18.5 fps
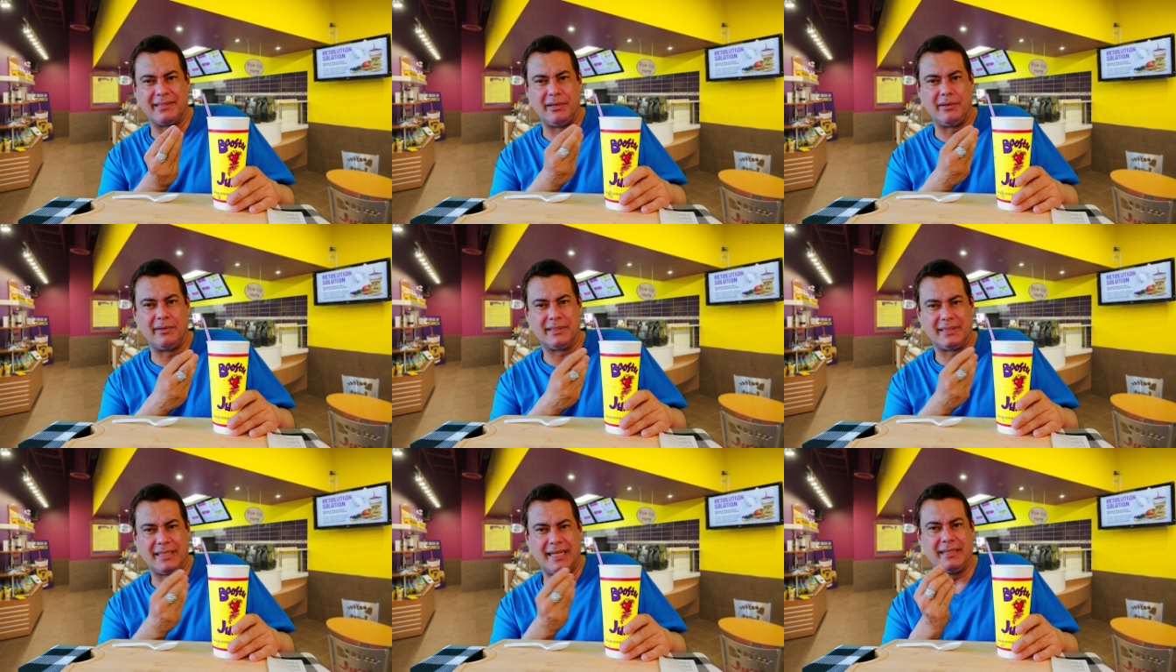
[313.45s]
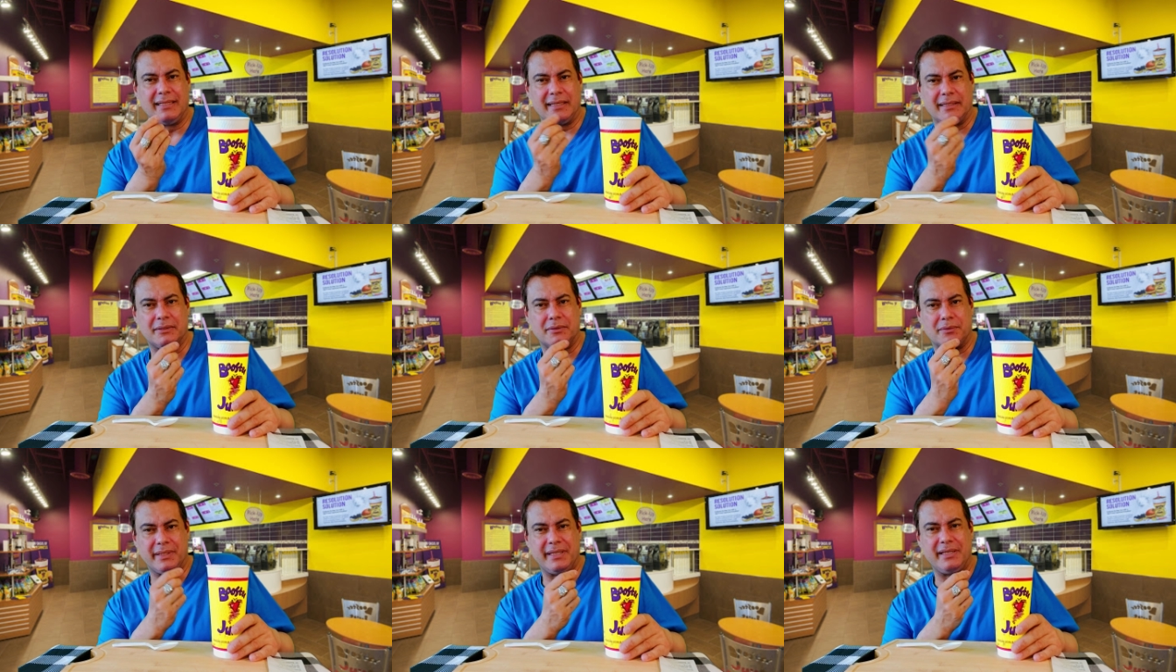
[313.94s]
No, it tastes
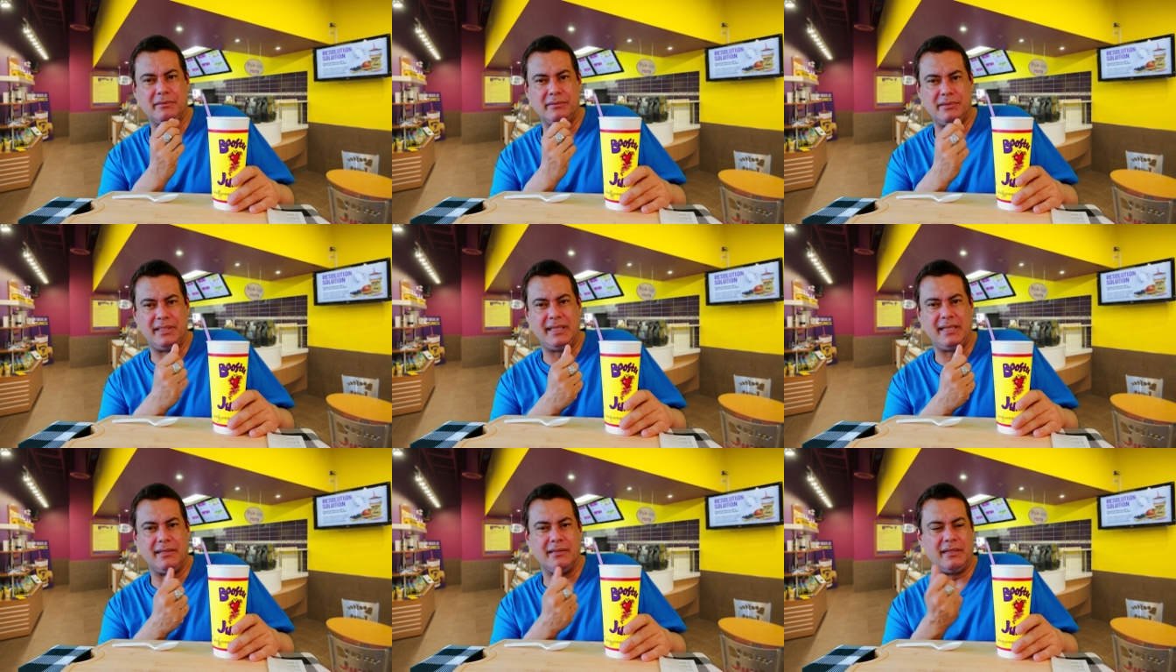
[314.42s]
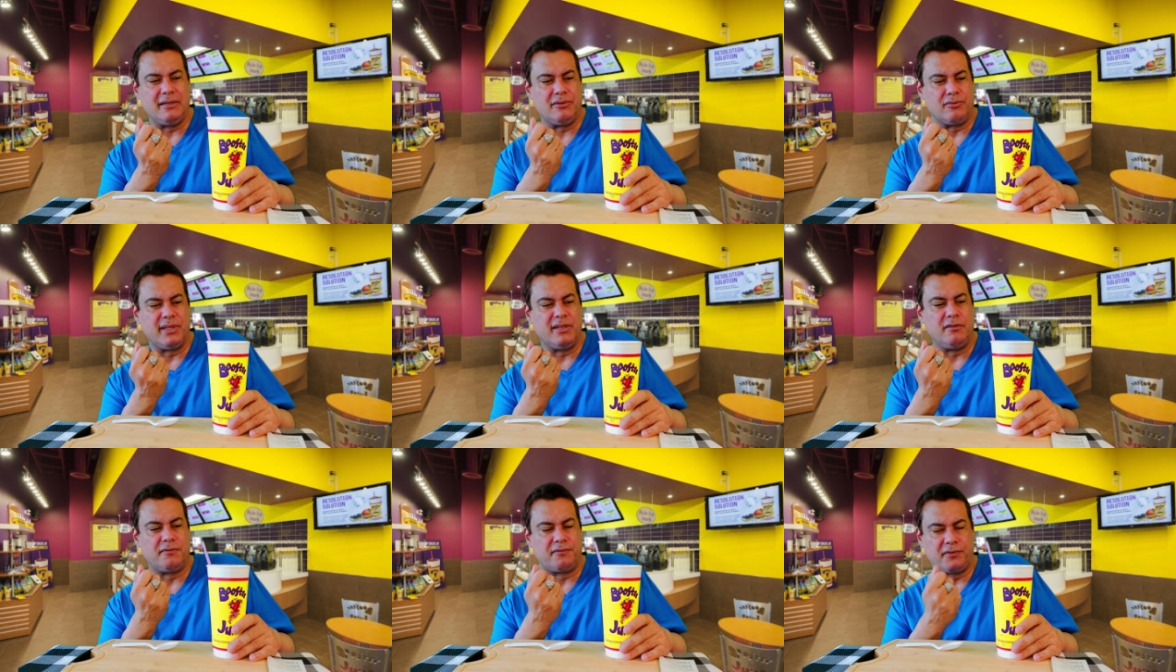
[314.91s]
like a real deal, like
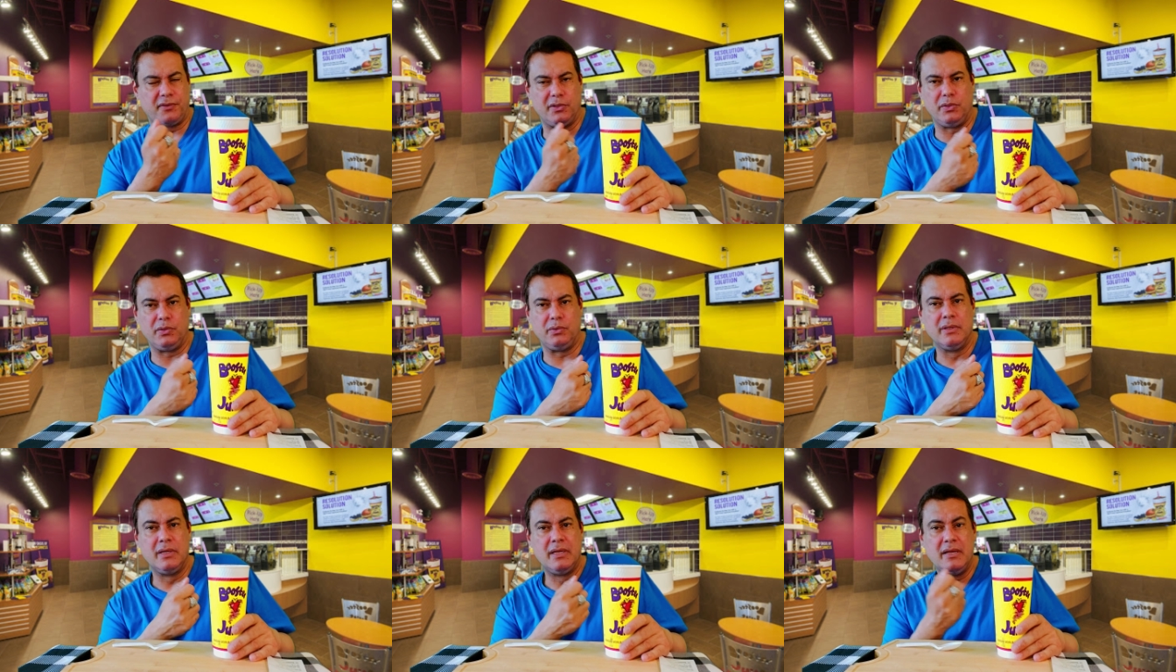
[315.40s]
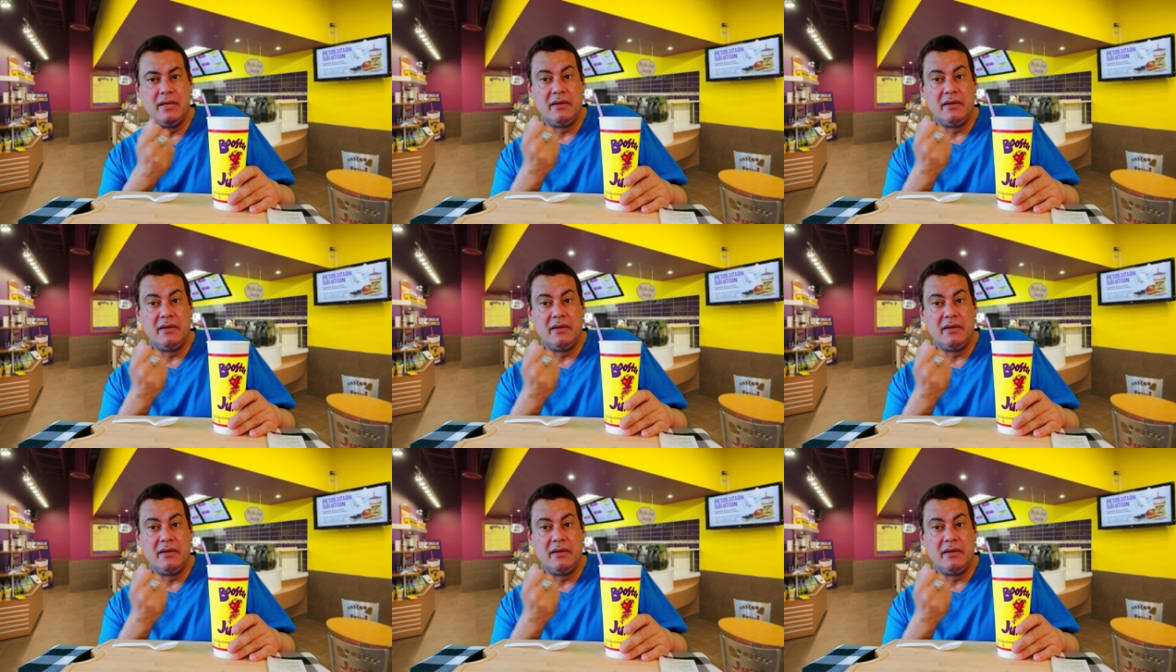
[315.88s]
real fruit.